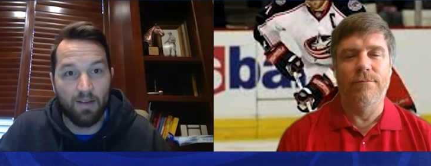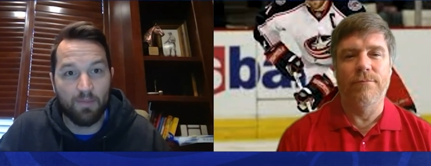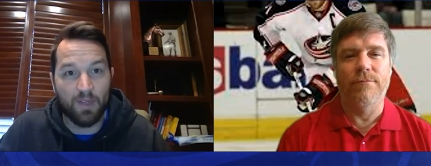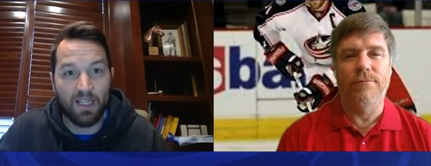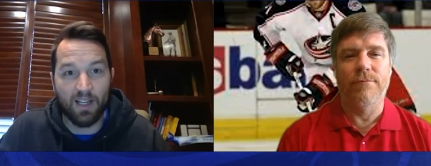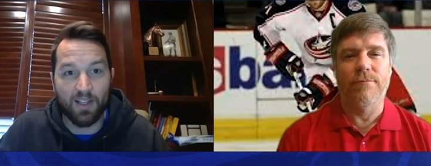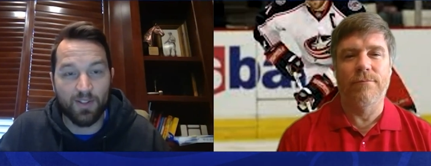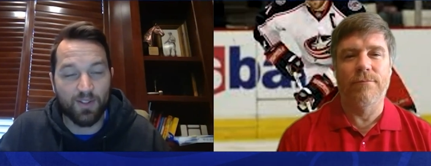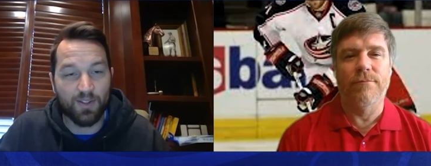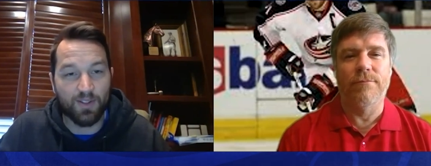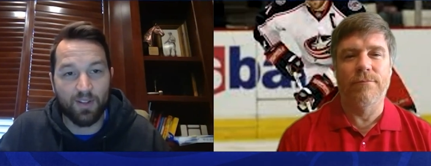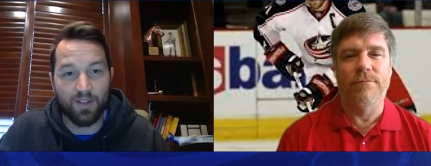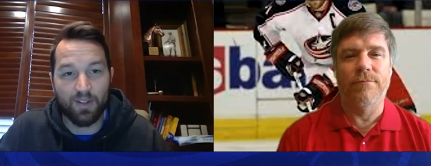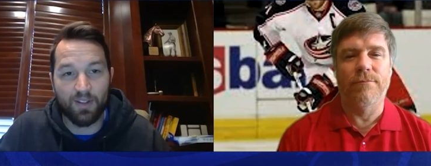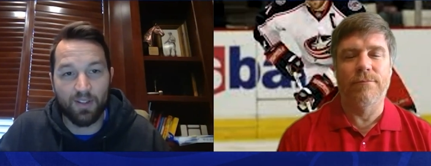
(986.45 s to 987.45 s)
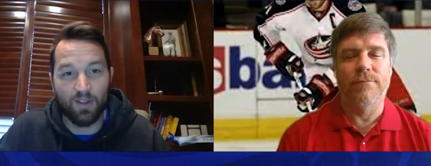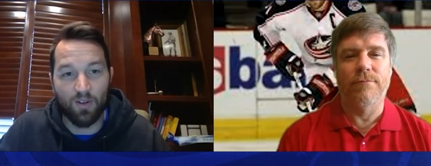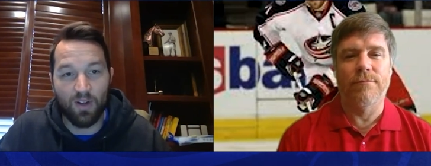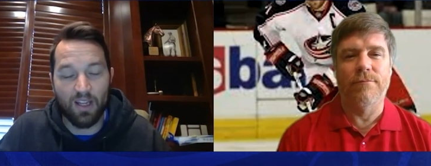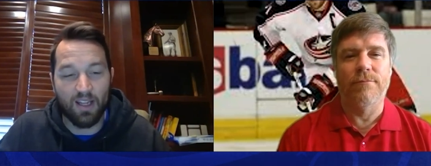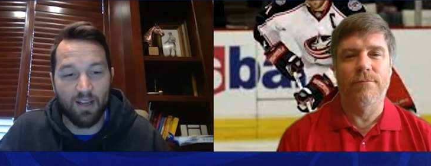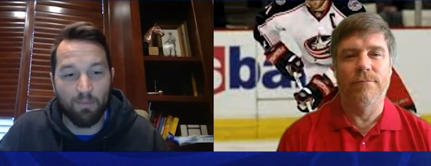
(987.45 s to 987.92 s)
Speaker 1: because you
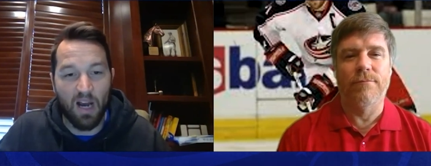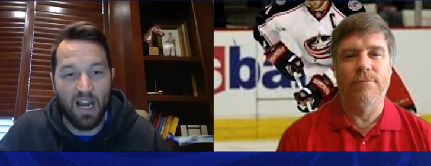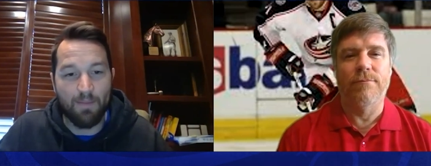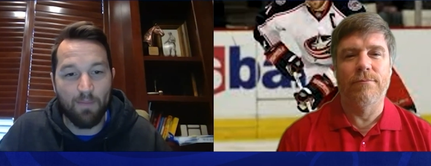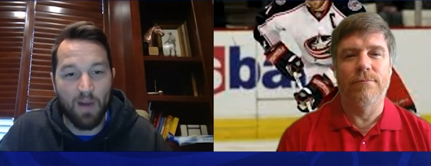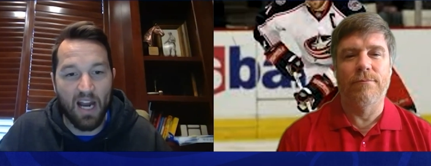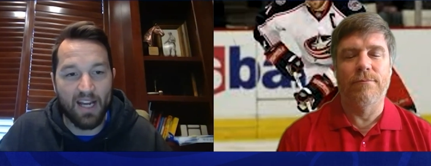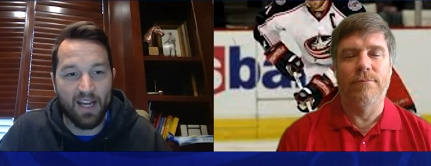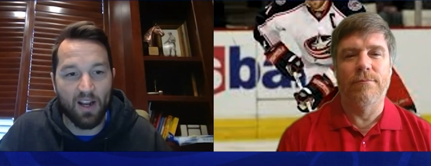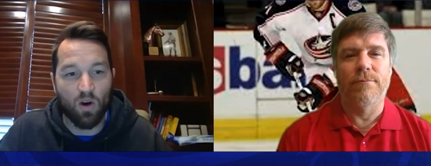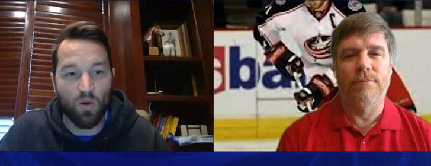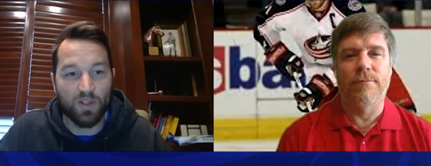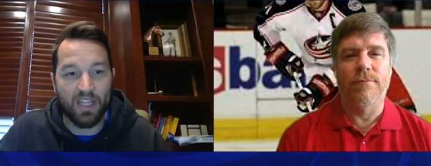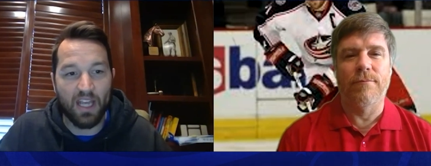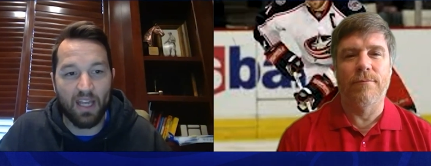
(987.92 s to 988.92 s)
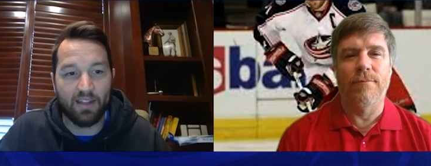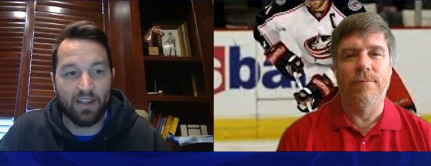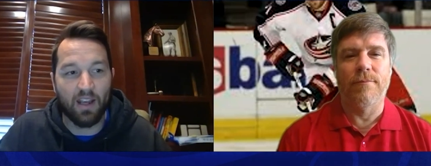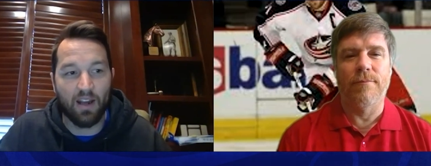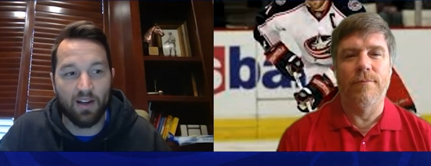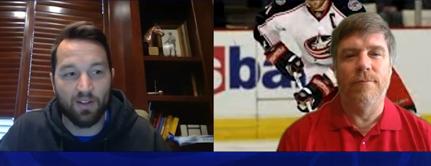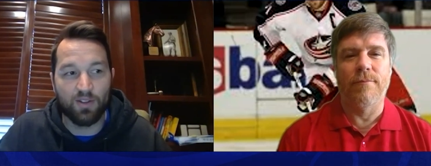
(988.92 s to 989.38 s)
know, in my mind, I always had
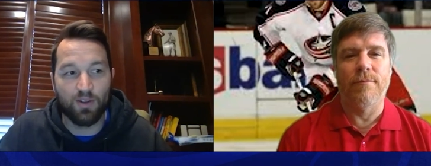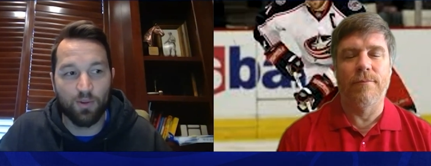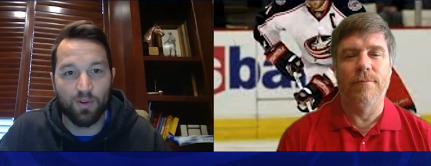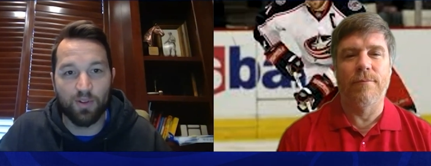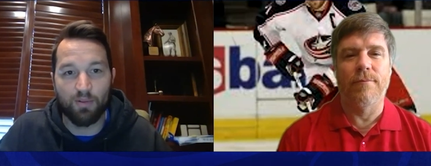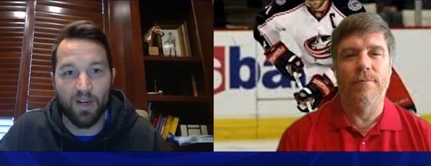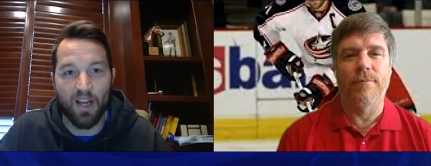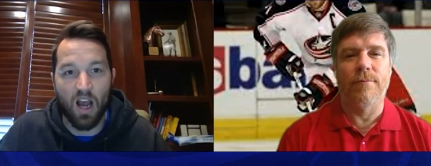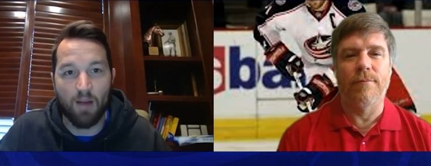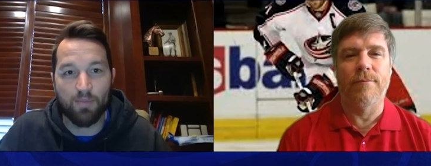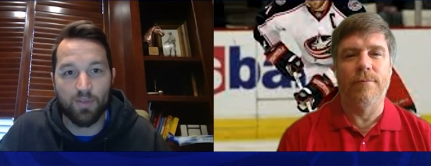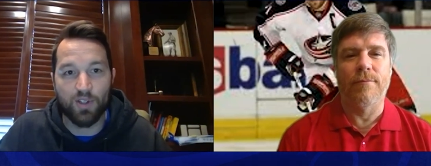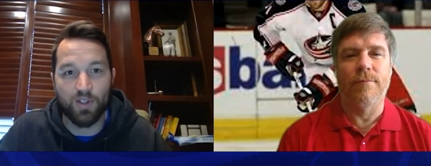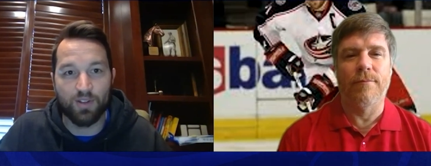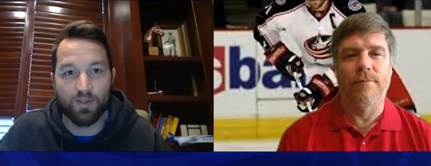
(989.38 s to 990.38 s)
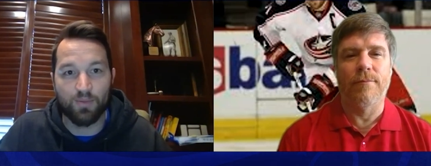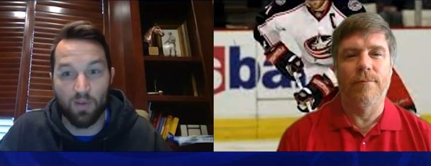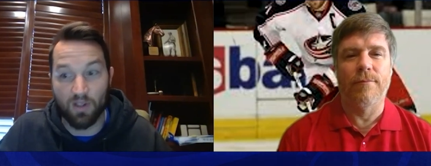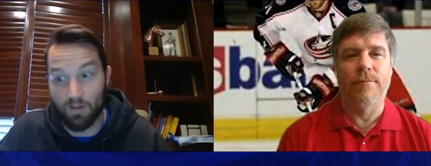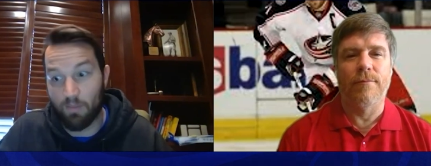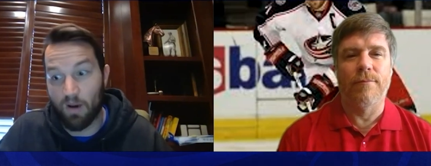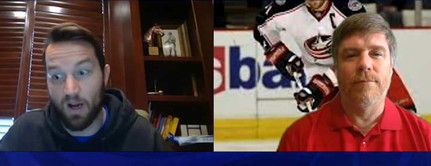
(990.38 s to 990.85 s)
kind of two or three options
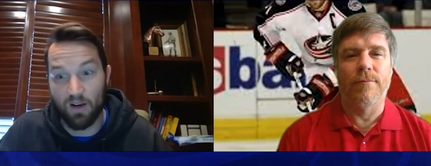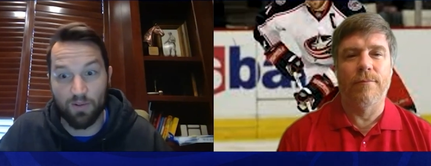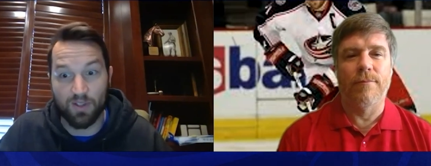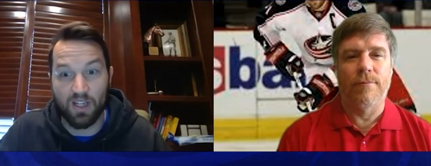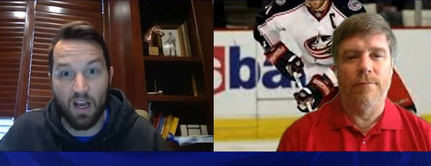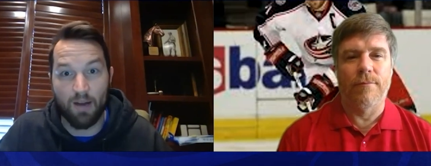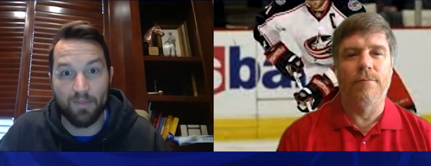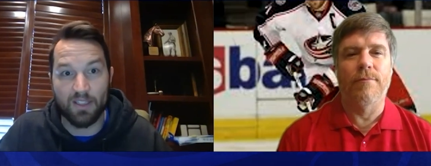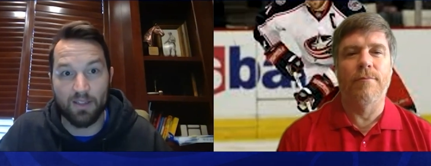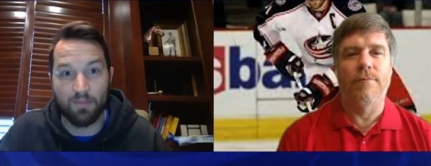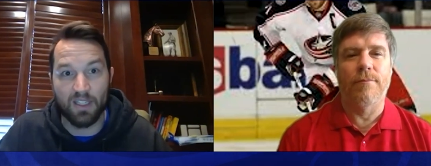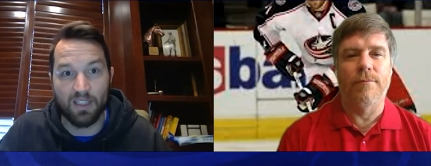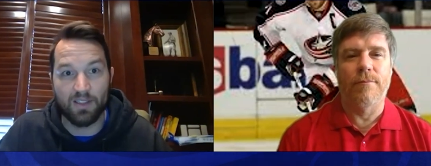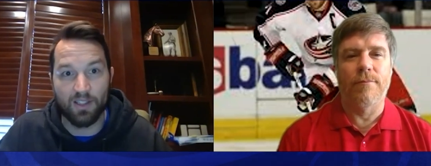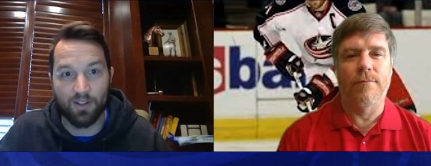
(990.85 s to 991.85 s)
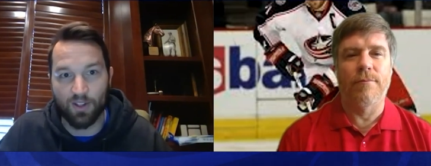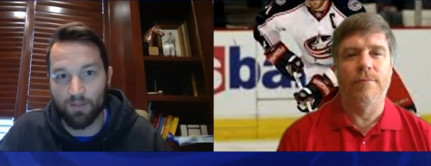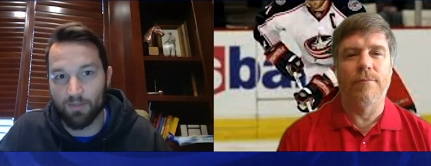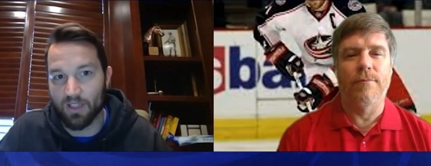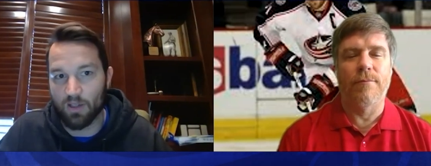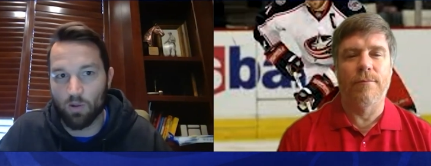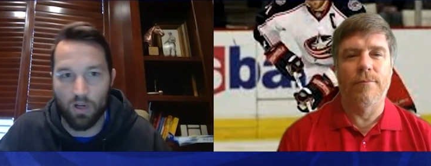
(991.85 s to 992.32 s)
when the puck was coming to me. It's either going
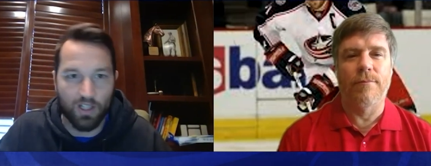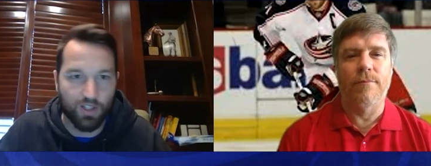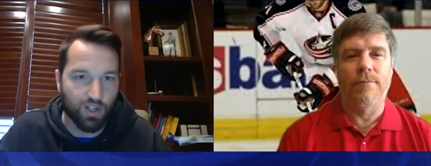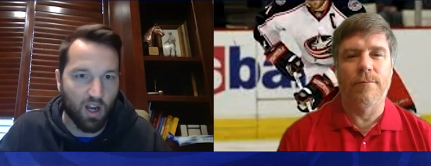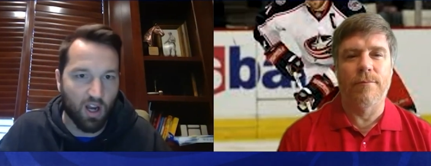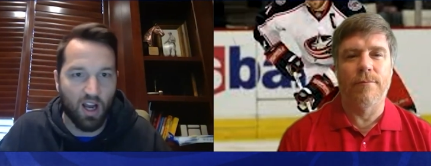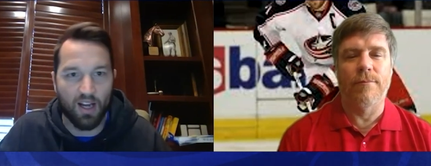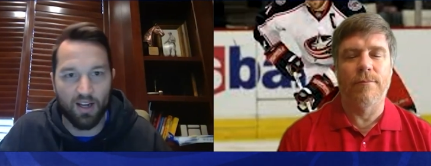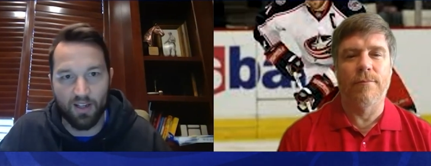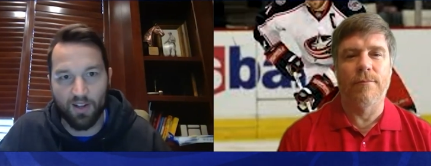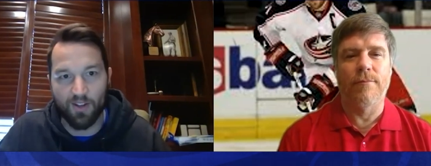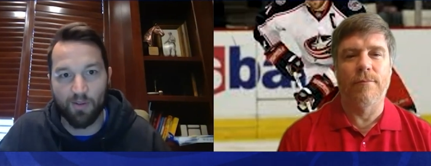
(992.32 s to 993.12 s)
to be a quick shot, another